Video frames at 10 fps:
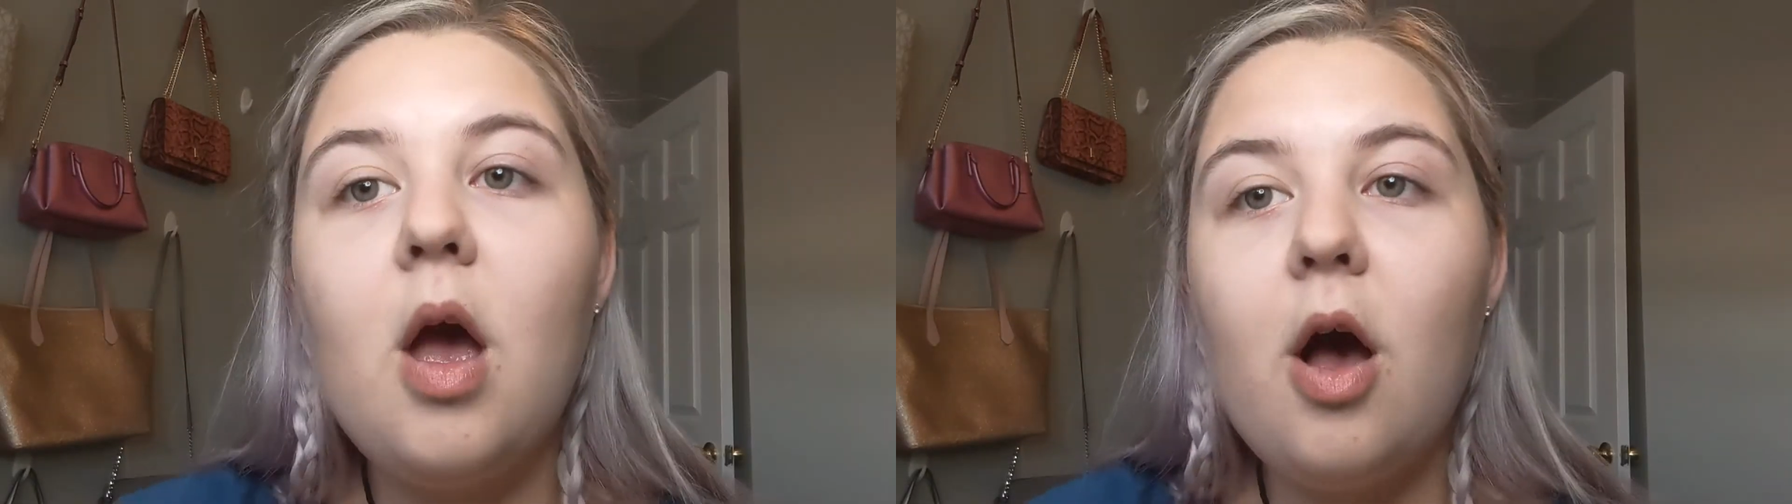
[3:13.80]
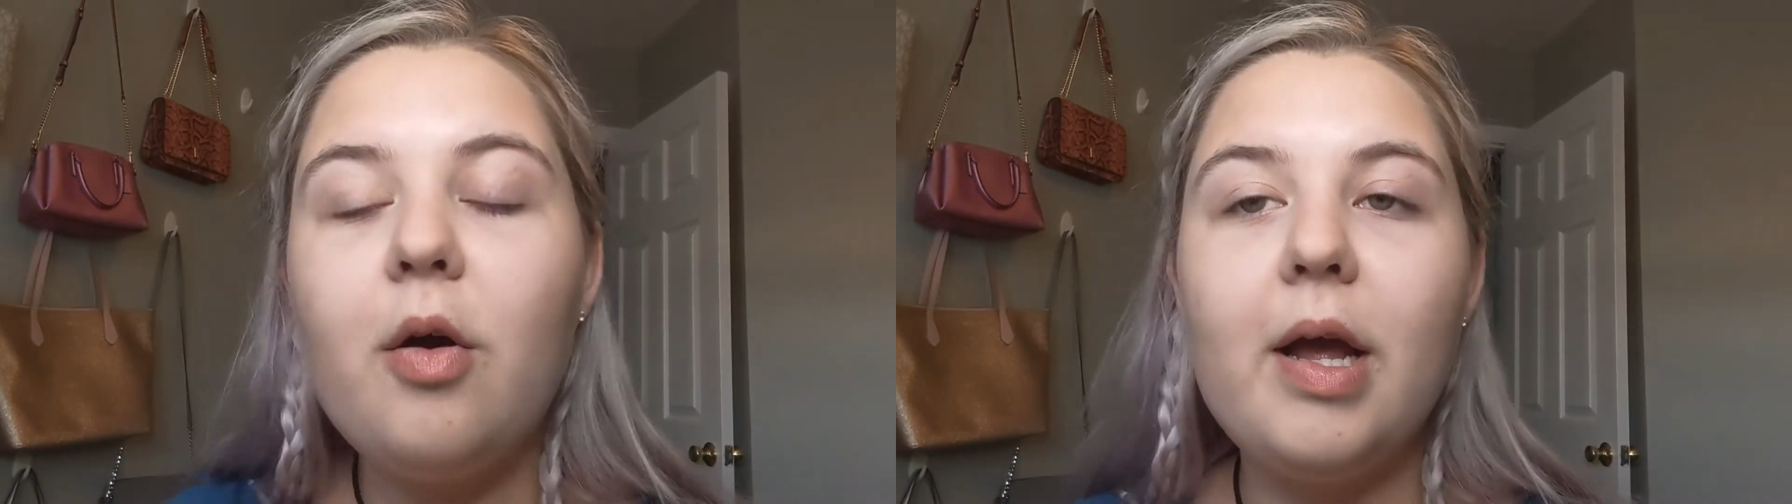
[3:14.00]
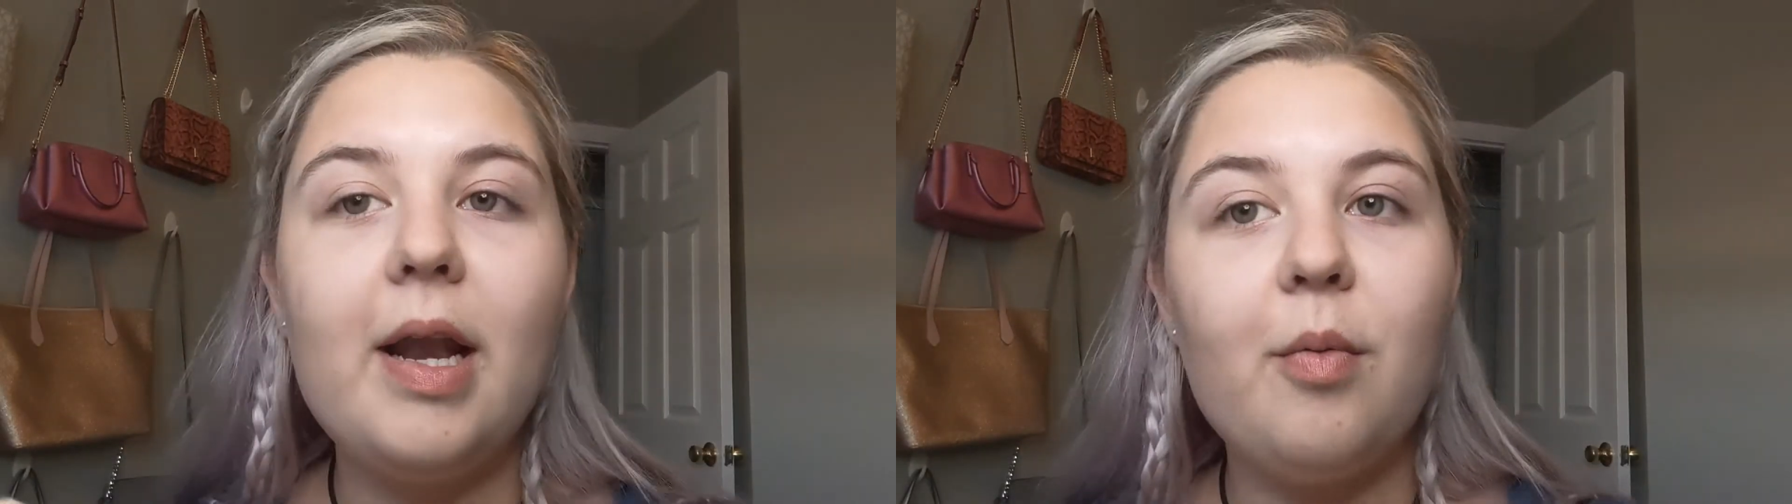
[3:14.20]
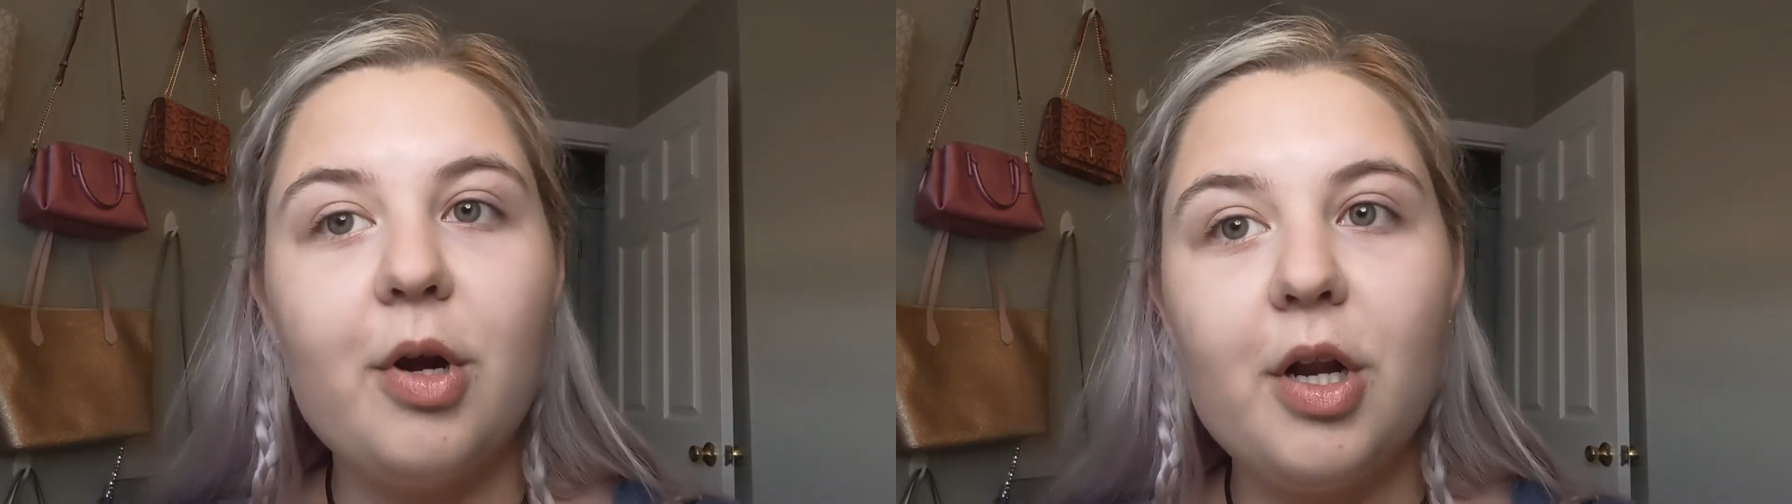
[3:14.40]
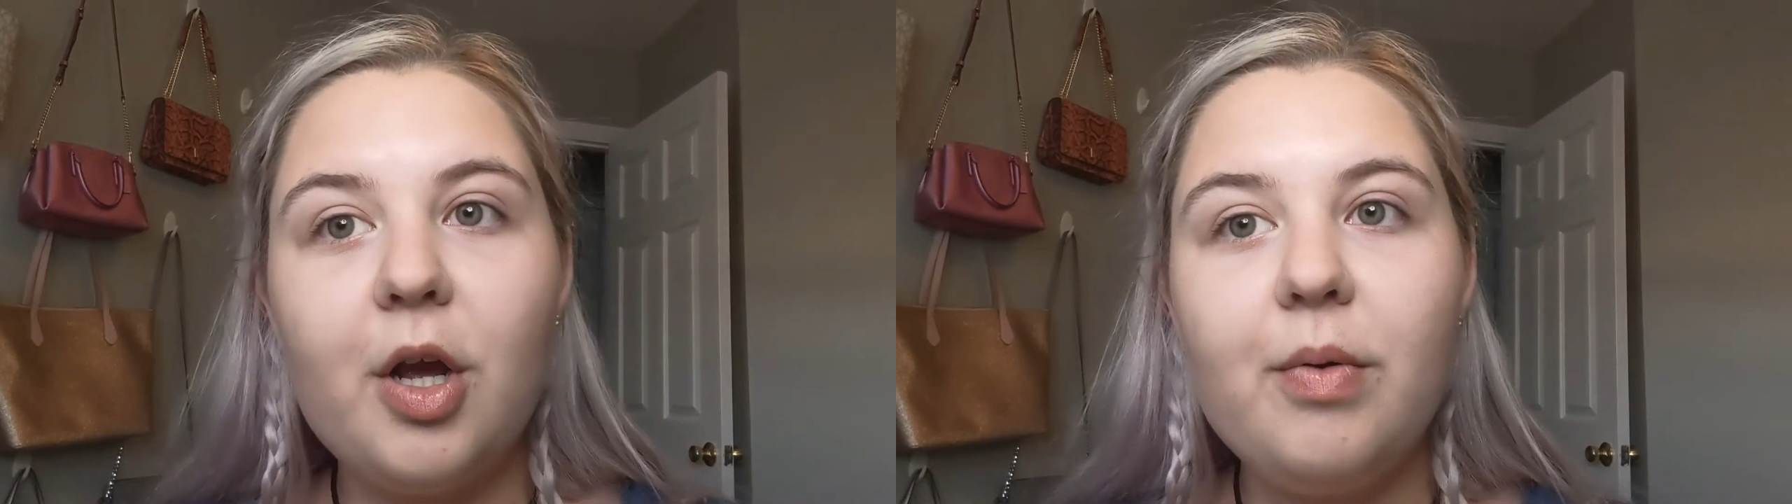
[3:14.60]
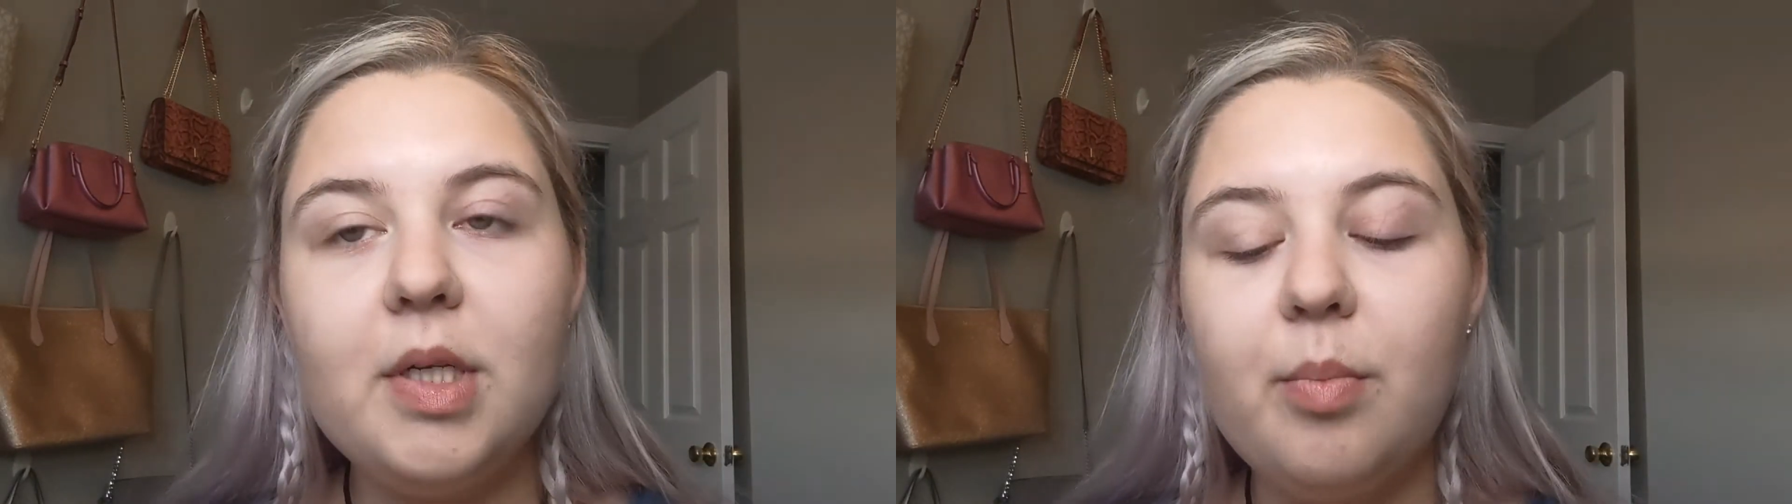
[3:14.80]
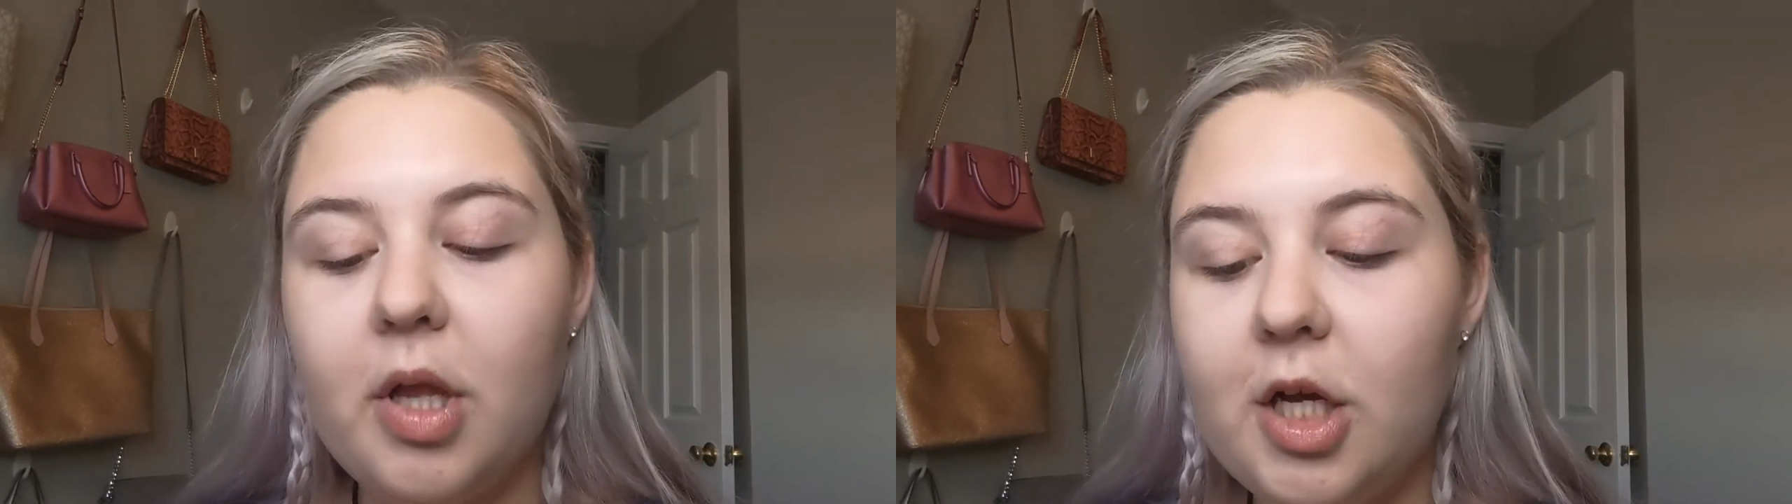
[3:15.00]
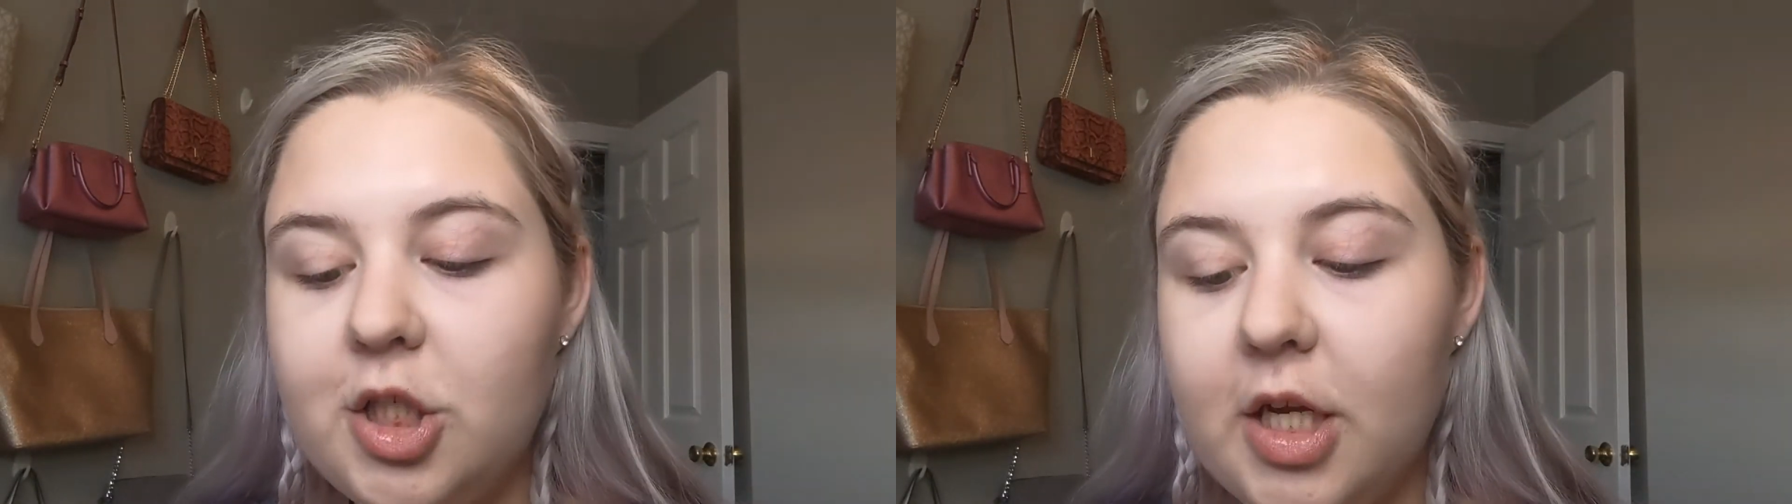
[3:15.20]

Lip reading: Okay, now we're gonna go into blush,